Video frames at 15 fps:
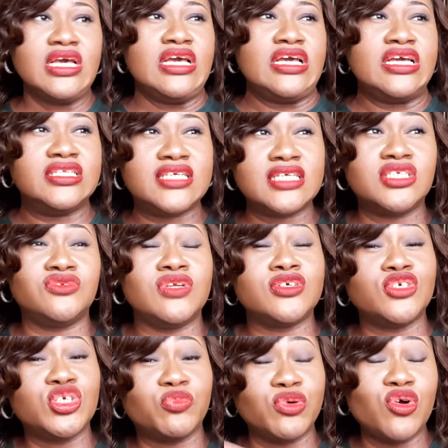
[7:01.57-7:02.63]
He takes his
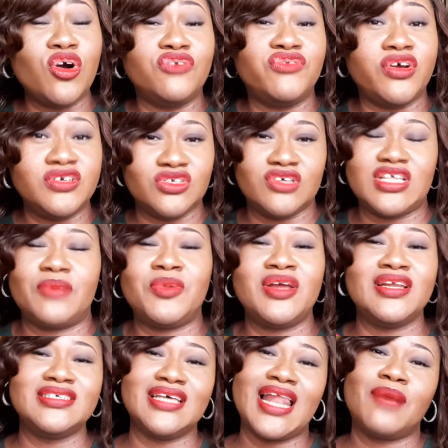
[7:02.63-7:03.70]
relationship with God very serious.
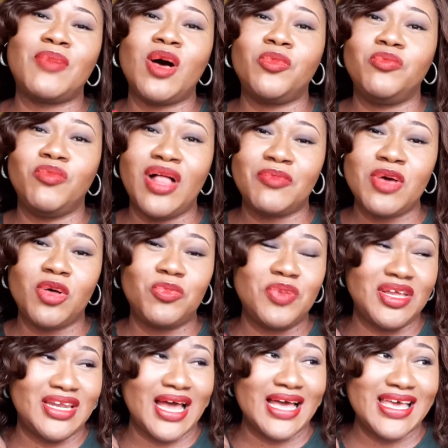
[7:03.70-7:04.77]
Apparently, there's a lapel
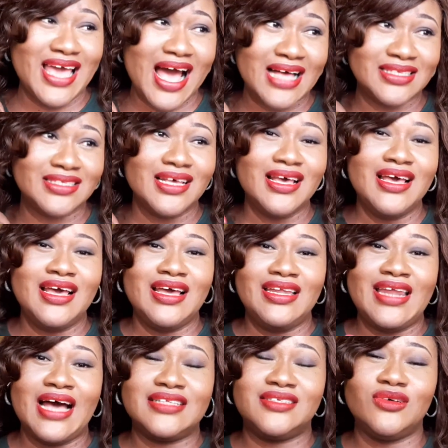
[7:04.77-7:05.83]
pin that he has
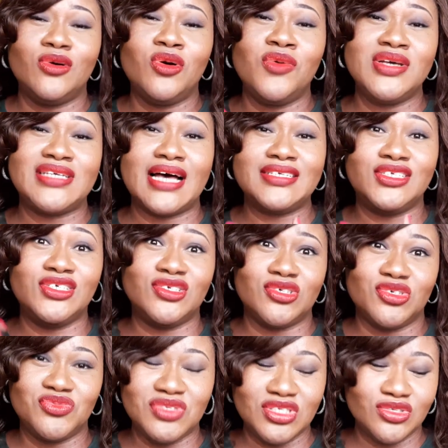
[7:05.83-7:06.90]
that always has
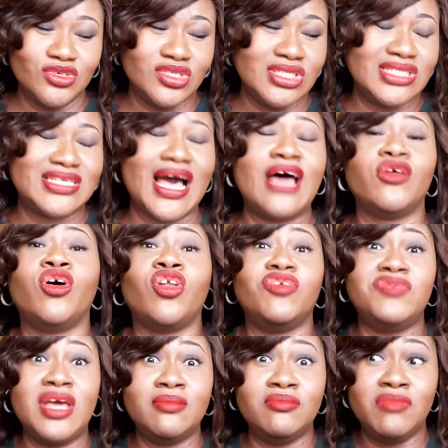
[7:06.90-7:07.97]
Jesus written on it. And all of
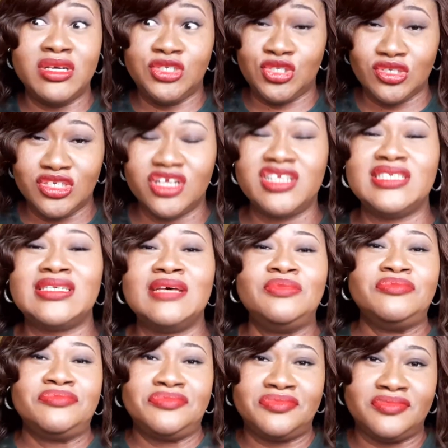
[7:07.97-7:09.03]
them they always say,
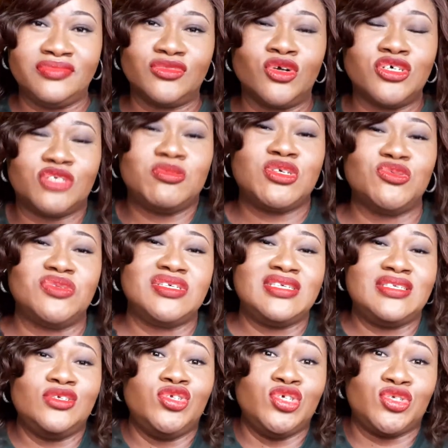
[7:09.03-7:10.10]
Cosmos with
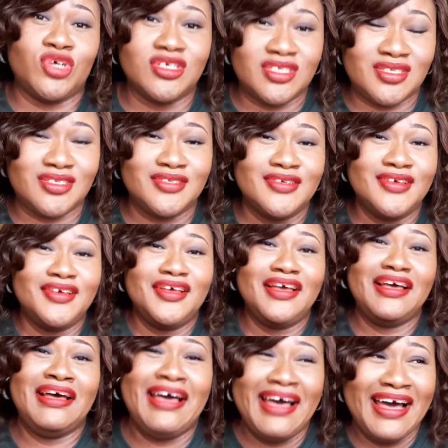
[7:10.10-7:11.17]
his Jesus.
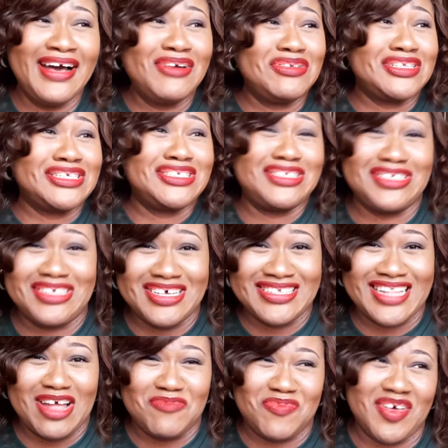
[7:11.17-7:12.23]
With his Jesus
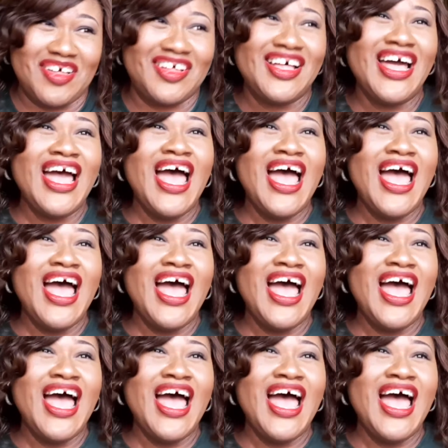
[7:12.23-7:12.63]
lapel.